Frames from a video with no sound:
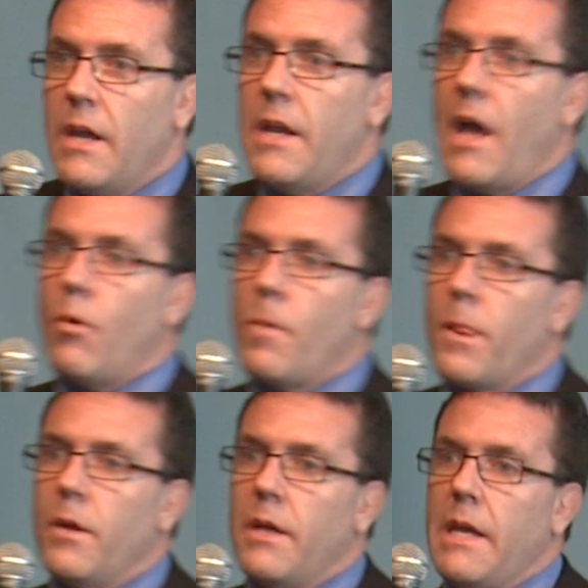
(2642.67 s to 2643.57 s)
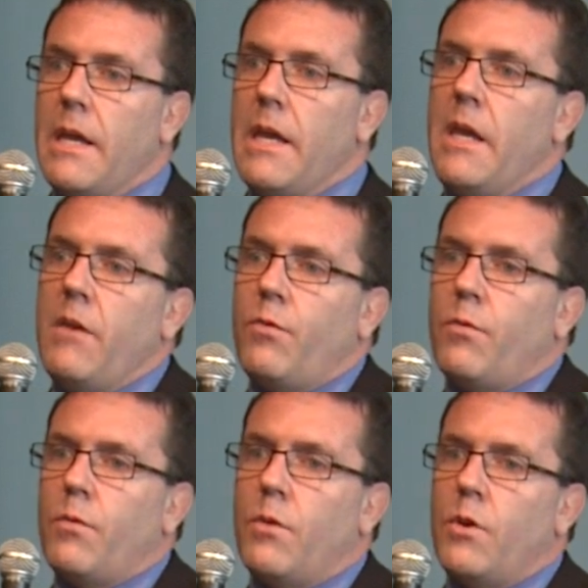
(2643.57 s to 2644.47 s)
Now, if
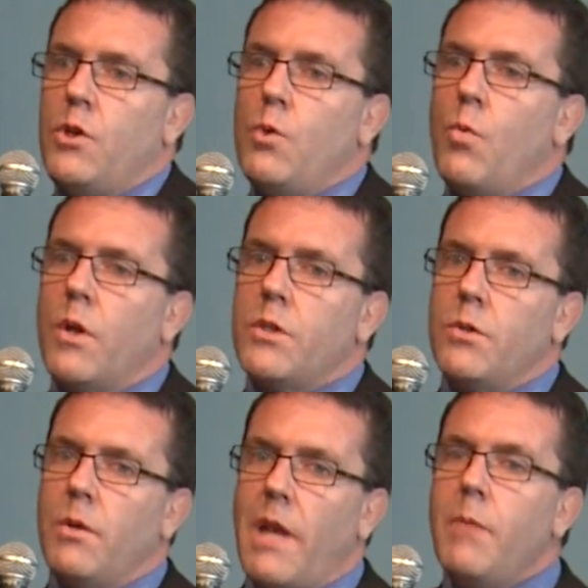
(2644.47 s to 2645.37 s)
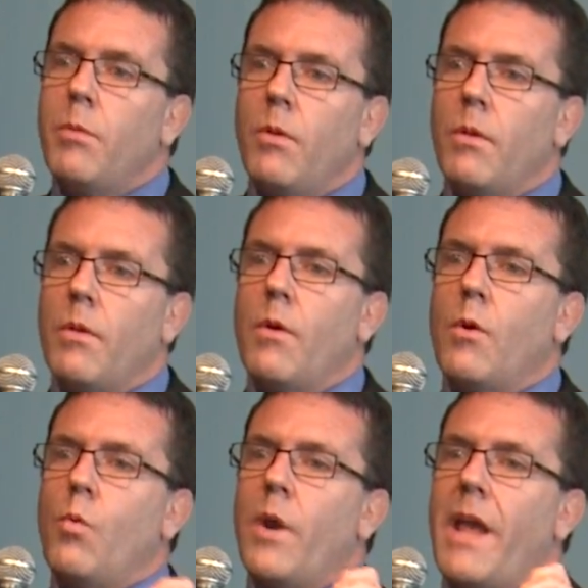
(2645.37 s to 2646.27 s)
you want to label
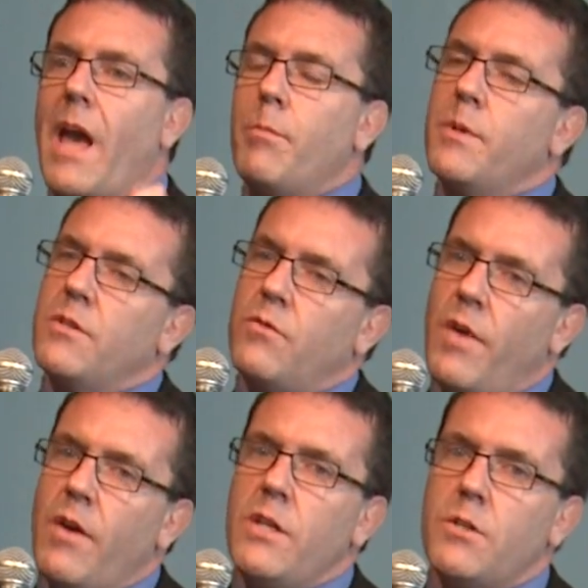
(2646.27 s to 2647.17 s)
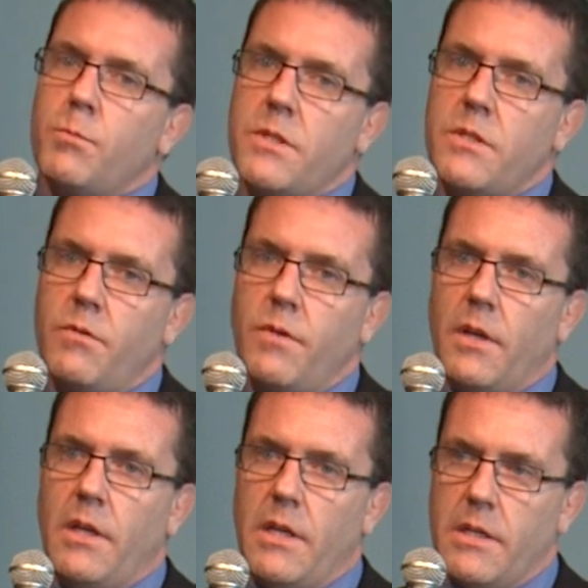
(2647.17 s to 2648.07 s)
what happens very
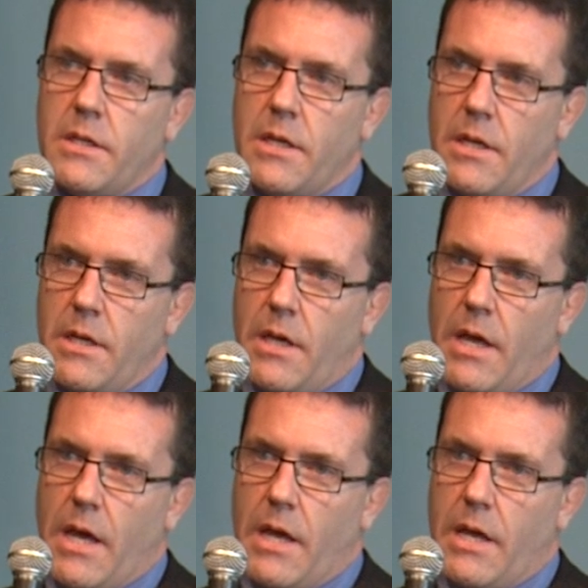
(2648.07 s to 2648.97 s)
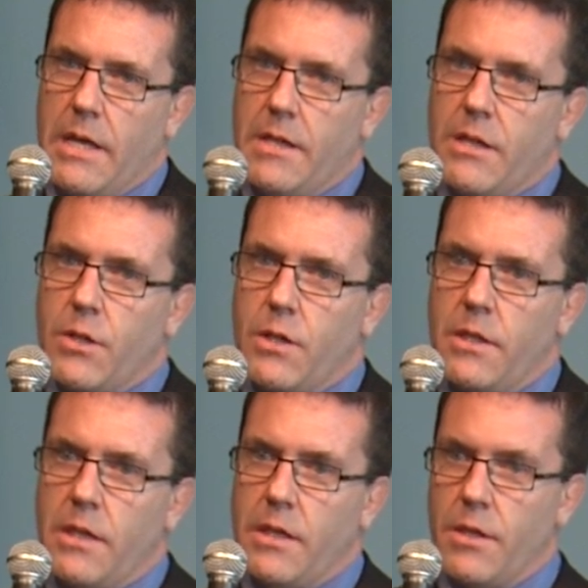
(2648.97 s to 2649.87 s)
specifically in
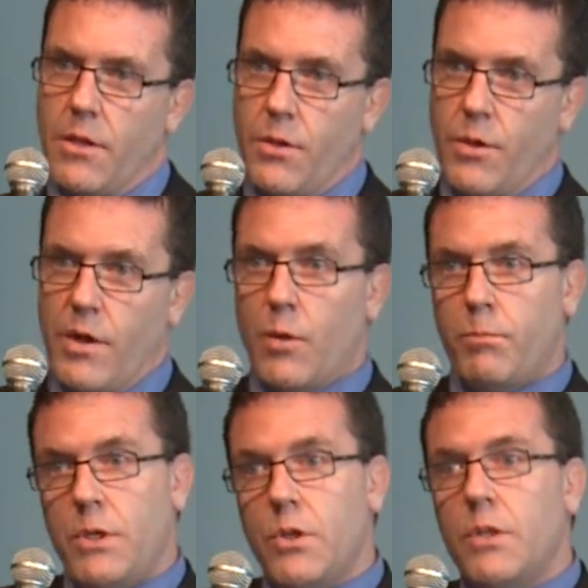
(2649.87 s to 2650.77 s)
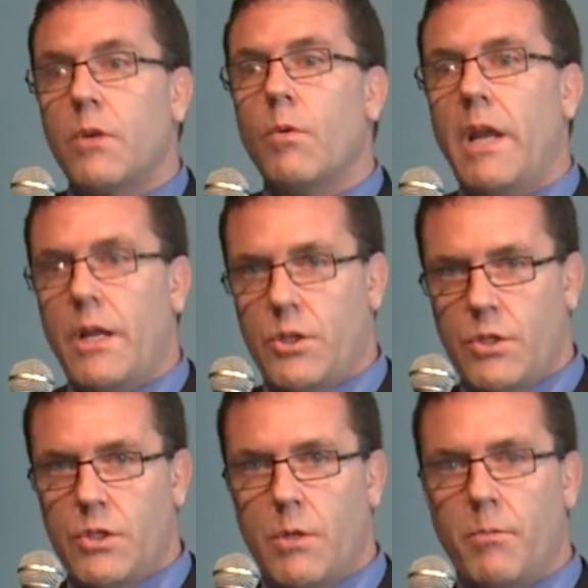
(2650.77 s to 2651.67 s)
the therapeutic
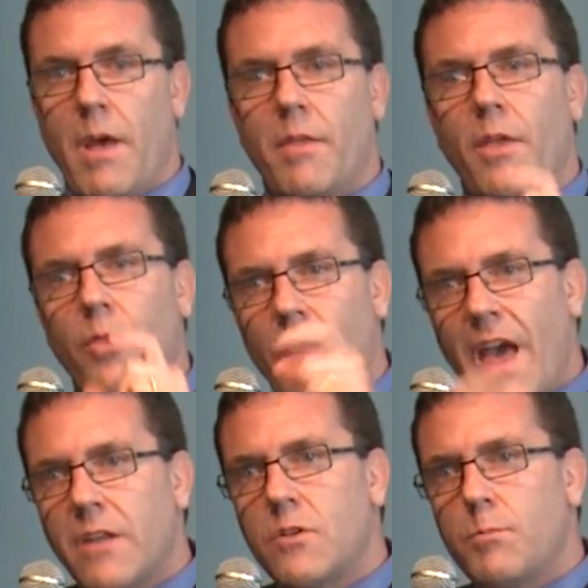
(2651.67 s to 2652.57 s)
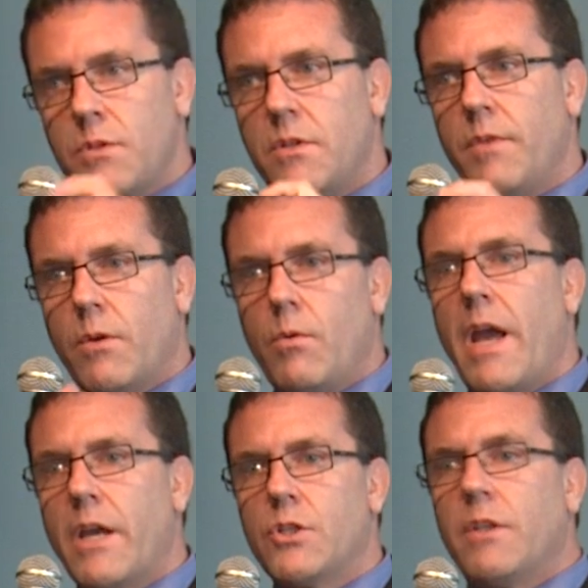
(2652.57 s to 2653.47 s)
relationship, that specific
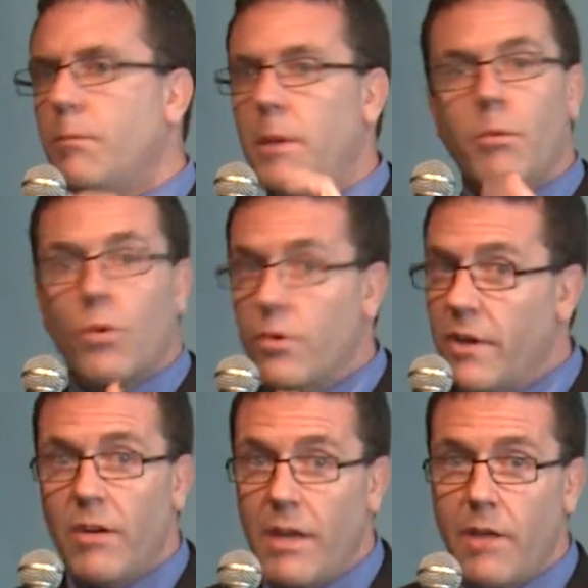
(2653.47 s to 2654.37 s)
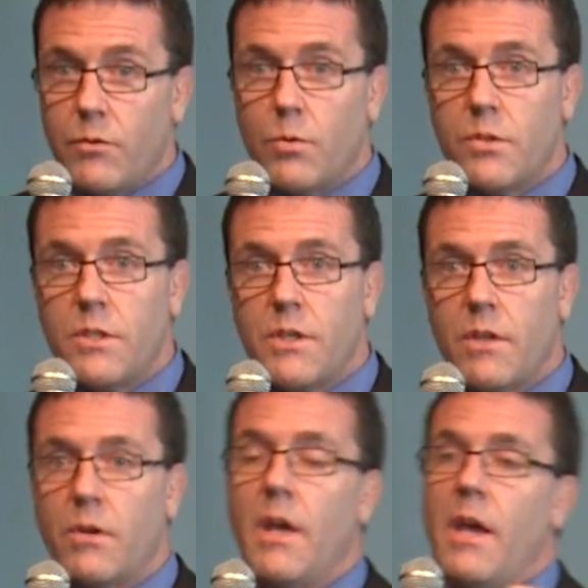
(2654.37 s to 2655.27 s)
reaction that people ordinarily have towards each
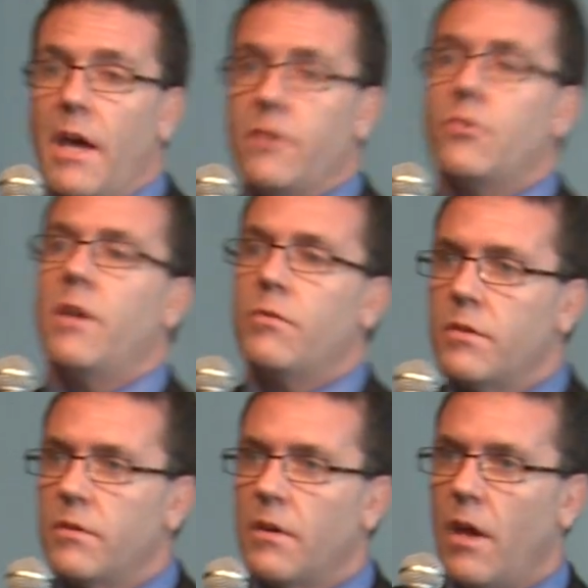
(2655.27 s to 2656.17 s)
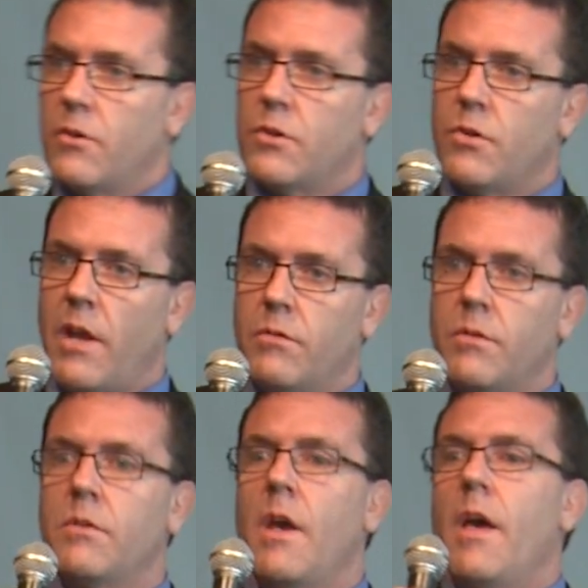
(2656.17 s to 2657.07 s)
other as transference and
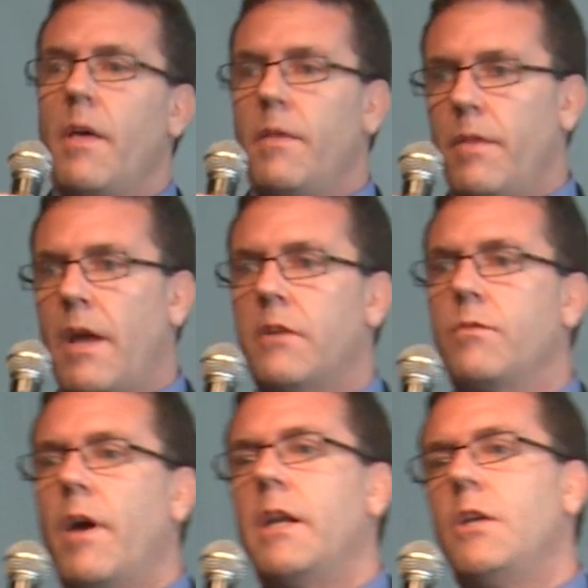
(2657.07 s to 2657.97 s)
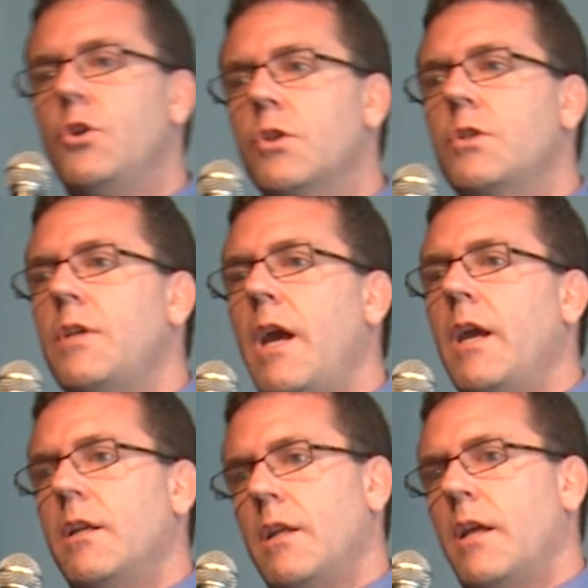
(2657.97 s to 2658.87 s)
countertransference, then that's fine. And you could
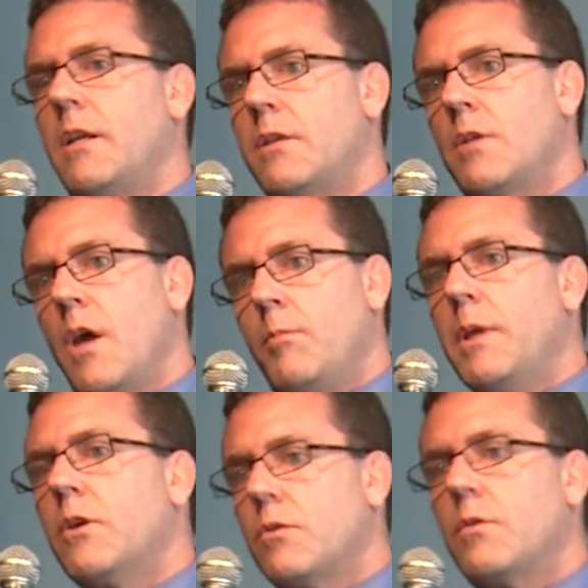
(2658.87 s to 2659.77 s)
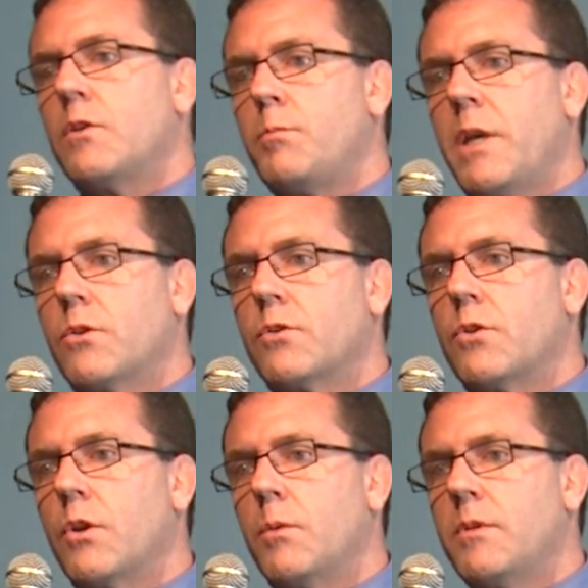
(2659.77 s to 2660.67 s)
say that it's because of the special
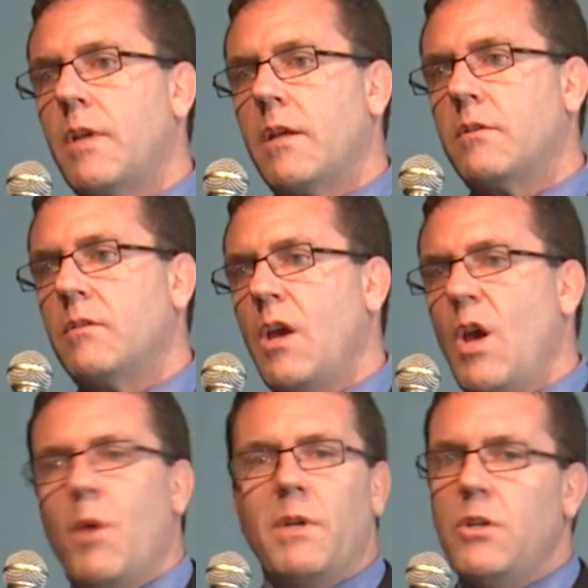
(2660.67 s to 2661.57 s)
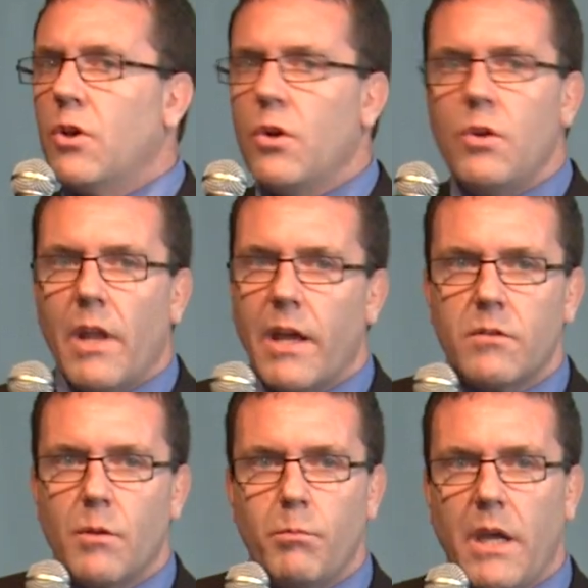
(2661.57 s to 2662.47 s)
circumstances. But you're going to like
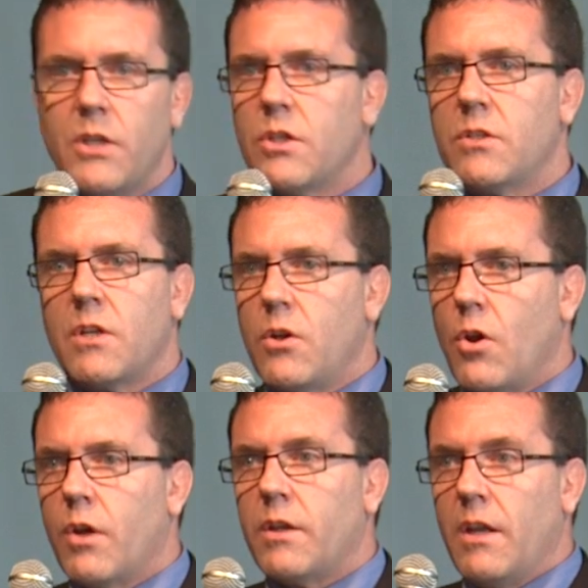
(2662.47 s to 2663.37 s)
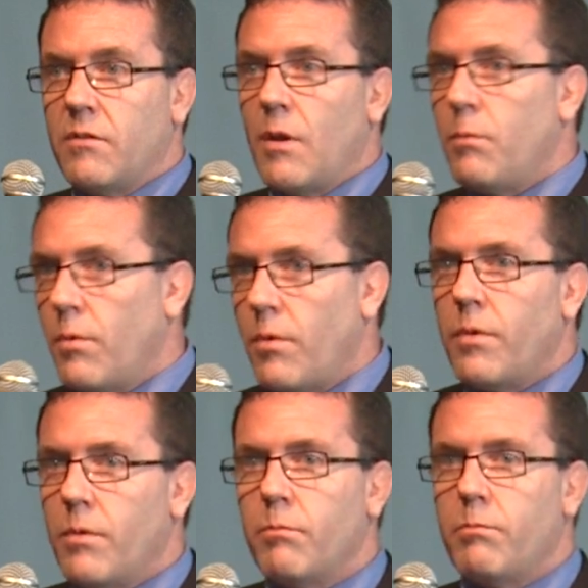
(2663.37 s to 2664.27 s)
some patients and not, and some
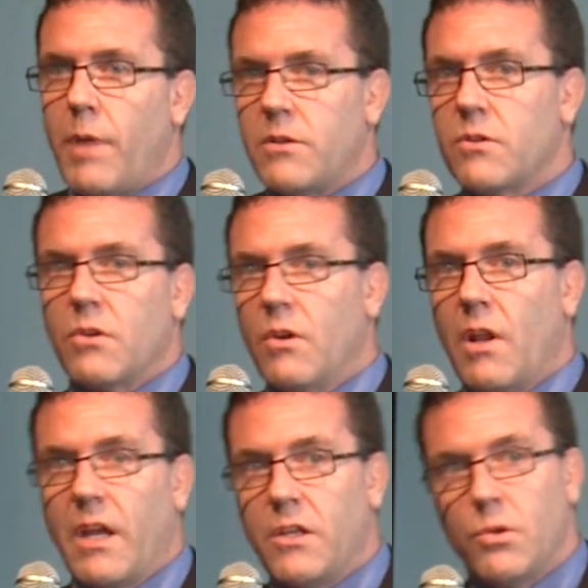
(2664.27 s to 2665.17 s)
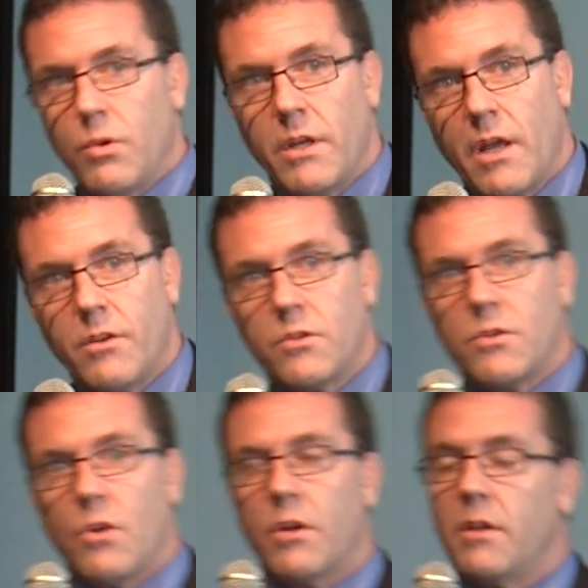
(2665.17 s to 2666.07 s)
patients are going to like you and others
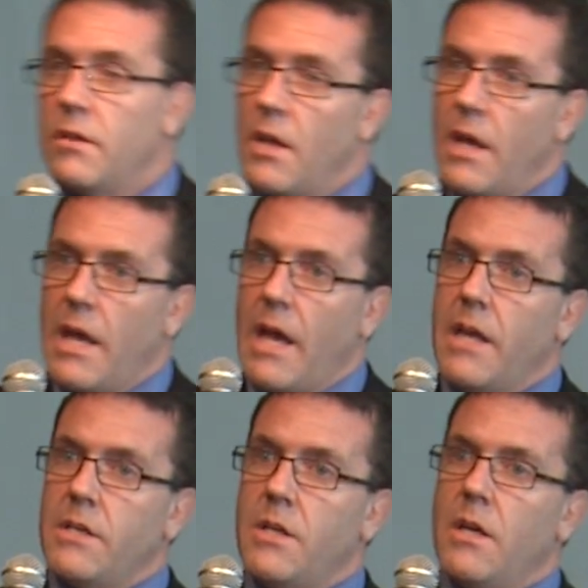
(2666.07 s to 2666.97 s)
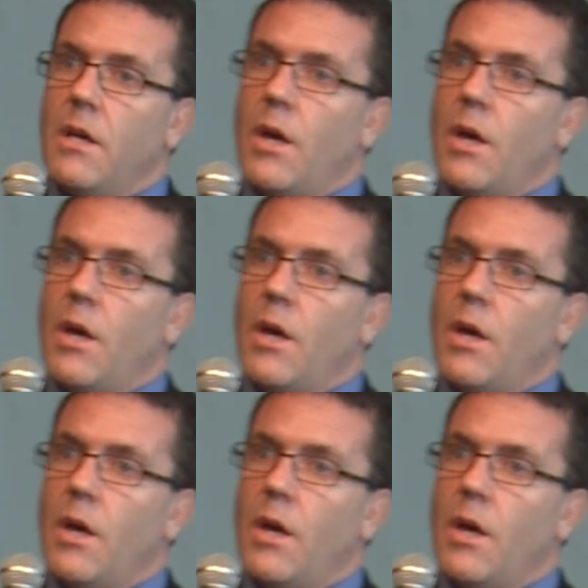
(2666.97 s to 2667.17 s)
not. And